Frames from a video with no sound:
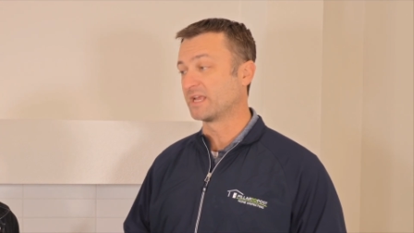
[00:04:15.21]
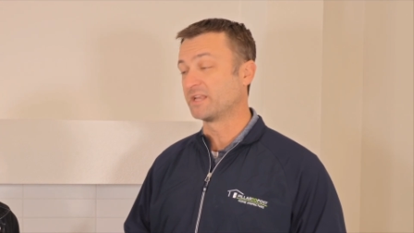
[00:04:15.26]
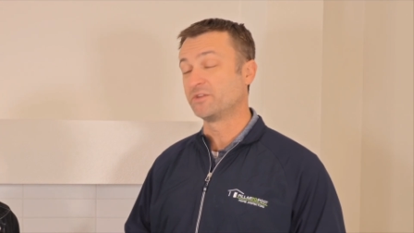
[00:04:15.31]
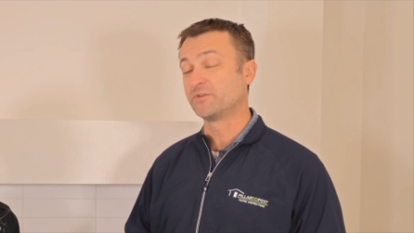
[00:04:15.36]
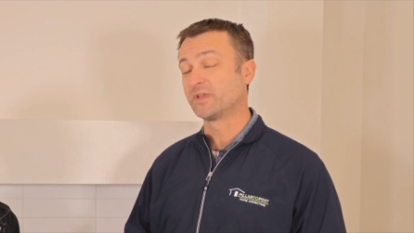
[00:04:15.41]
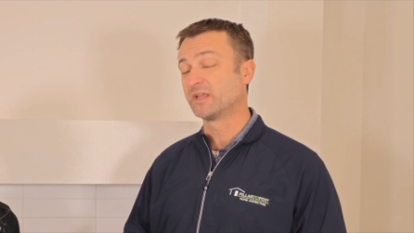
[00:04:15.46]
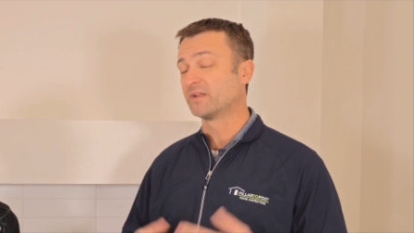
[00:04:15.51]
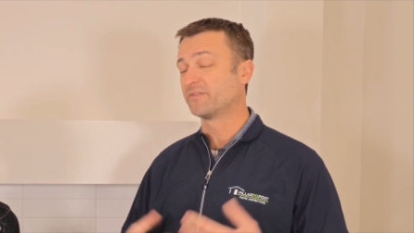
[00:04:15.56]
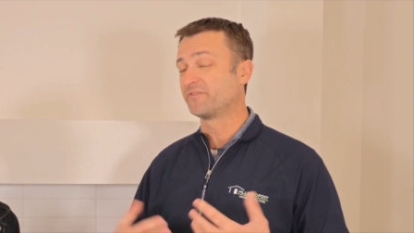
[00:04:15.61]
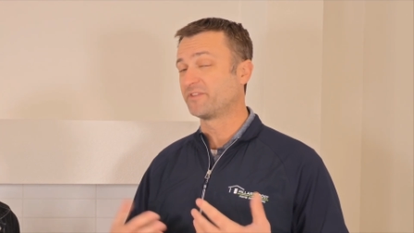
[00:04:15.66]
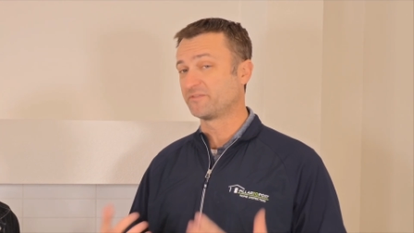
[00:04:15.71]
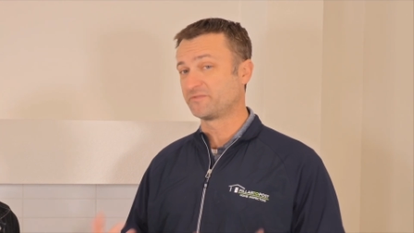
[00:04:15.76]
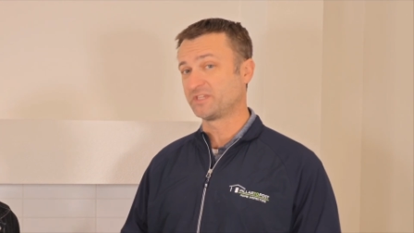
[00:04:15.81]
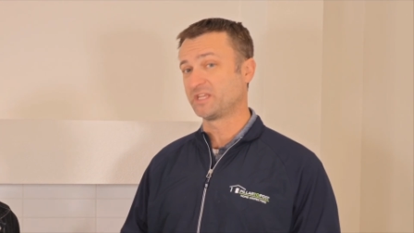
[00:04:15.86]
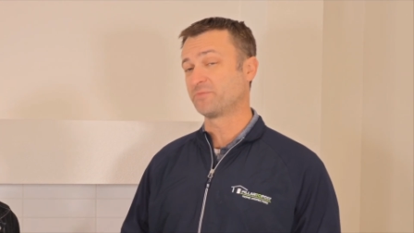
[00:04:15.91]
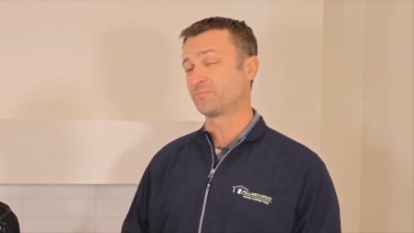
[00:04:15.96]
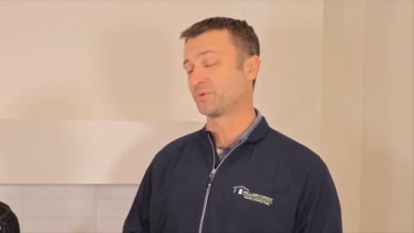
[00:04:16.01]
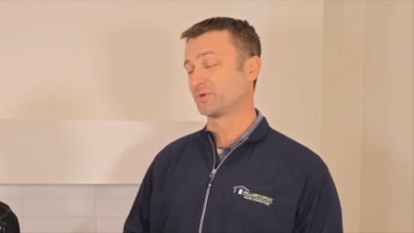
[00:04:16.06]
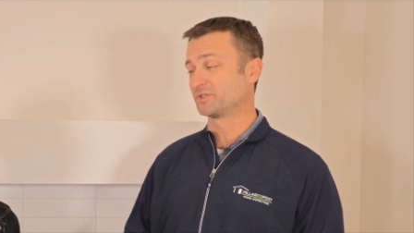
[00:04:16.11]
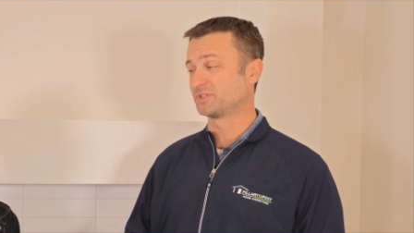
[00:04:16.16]
and you get a
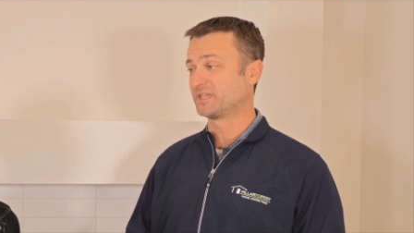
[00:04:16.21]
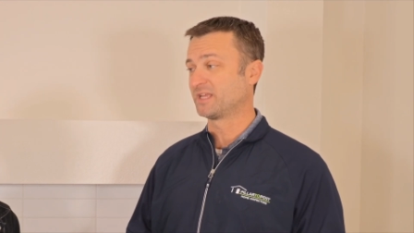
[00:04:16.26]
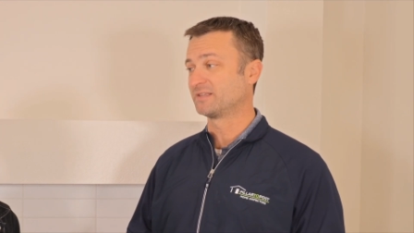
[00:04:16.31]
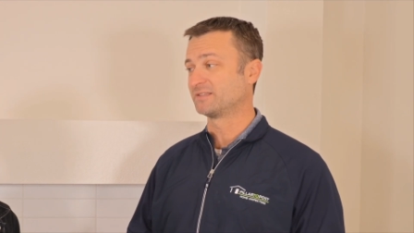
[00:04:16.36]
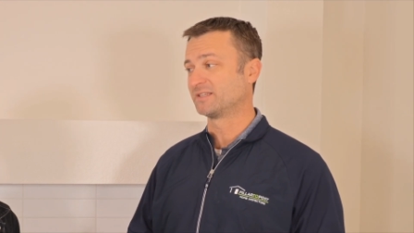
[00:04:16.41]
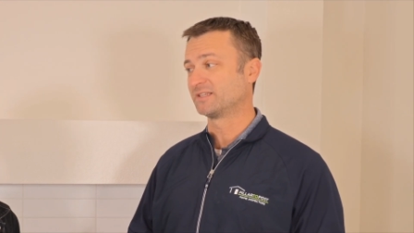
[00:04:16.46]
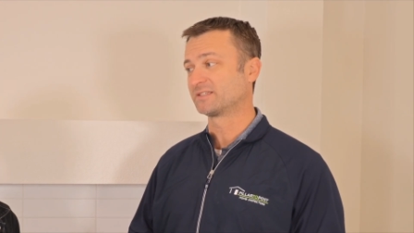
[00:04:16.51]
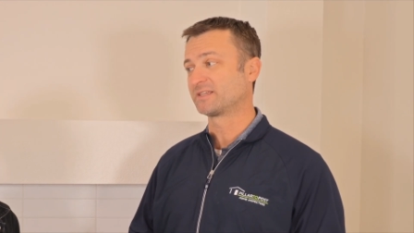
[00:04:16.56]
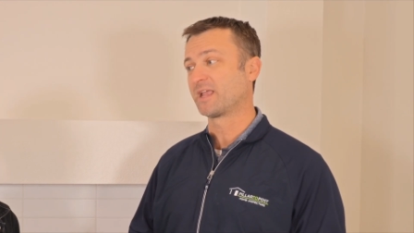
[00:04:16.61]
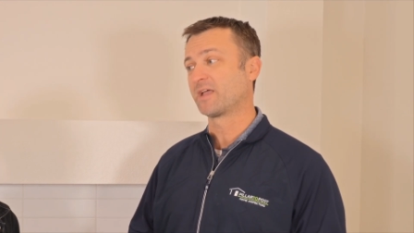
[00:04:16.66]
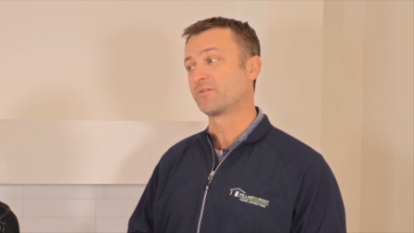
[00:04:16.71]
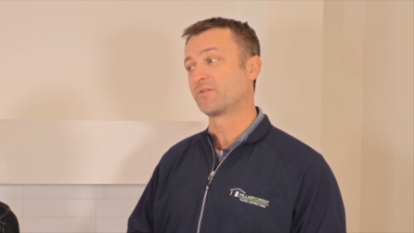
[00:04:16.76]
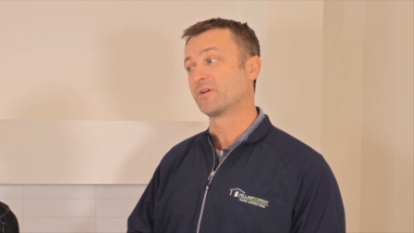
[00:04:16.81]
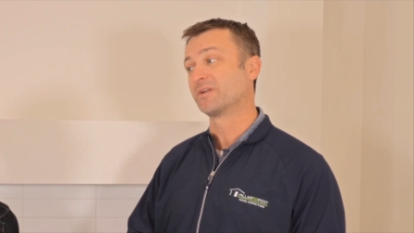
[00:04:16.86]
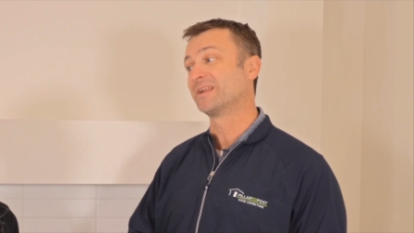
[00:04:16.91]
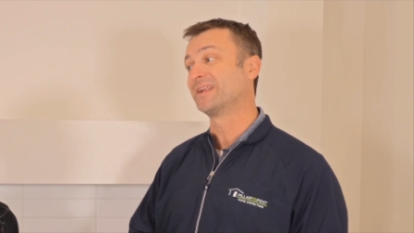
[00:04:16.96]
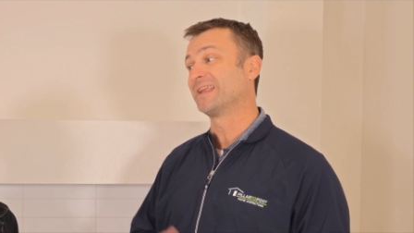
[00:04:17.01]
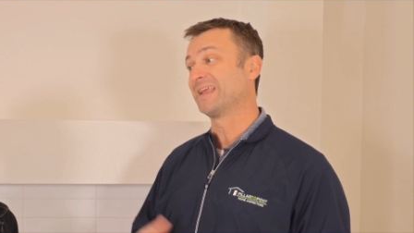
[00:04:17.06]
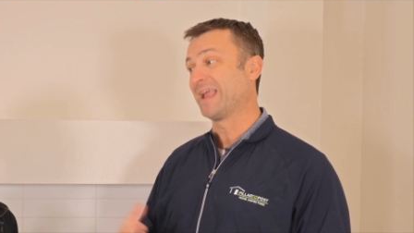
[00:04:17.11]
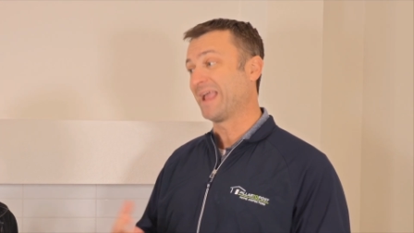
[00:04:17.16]
15% discount
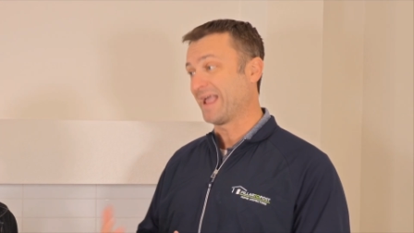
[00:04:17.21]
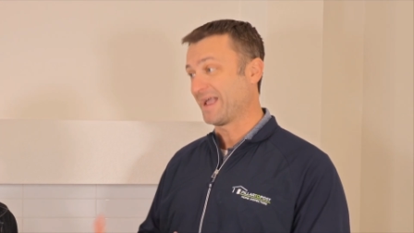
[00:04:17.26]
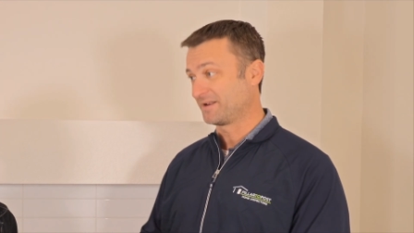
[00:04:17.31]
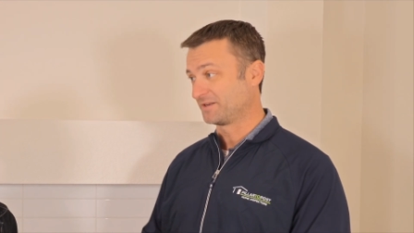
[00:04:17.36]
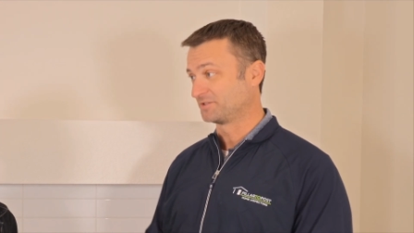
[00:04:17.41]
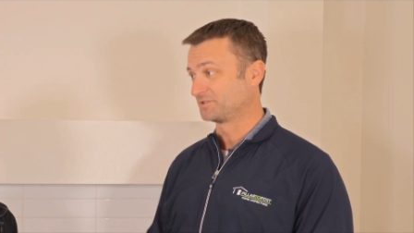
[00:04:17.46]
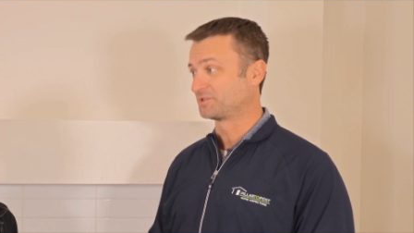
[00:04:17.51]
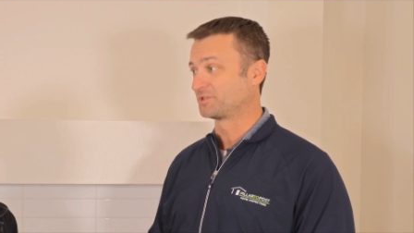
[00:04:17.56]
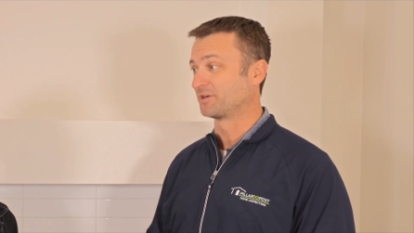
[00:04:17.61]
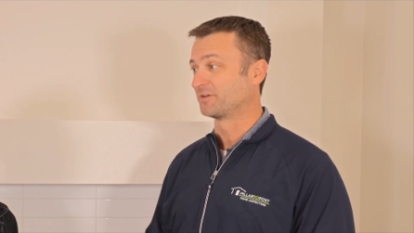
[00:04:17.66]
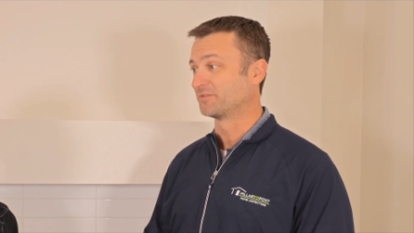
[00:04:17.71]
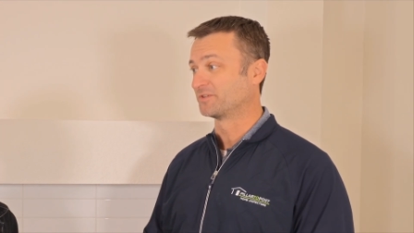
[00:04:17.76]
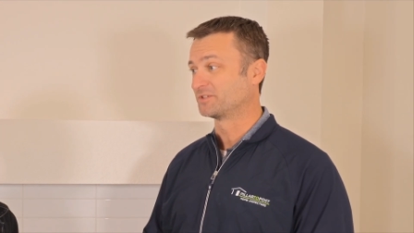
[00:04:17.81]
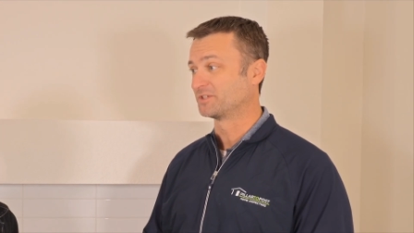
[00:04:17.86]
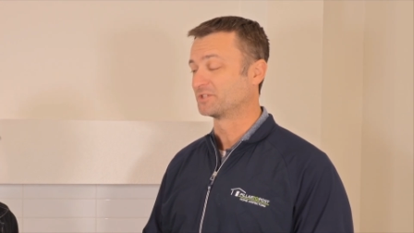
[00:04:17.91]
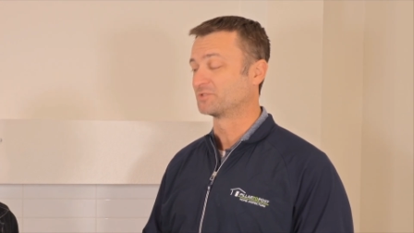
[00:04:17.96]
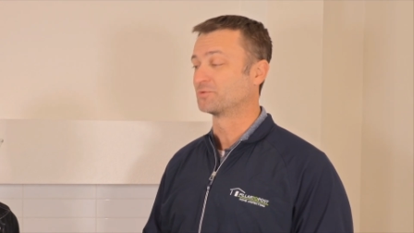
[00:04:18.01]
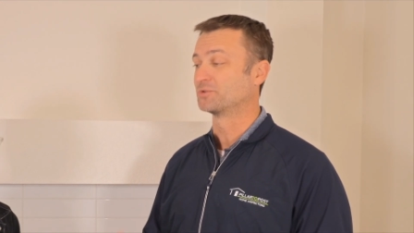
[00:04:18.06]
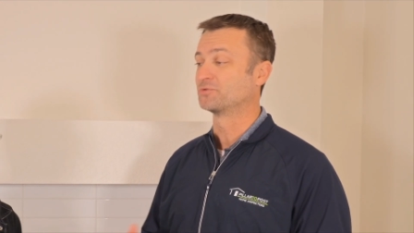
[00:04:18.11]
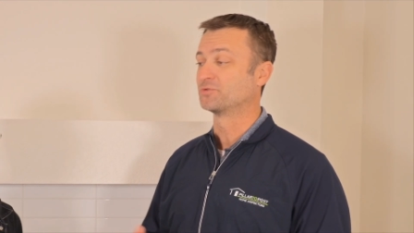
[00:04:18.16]
on any added services,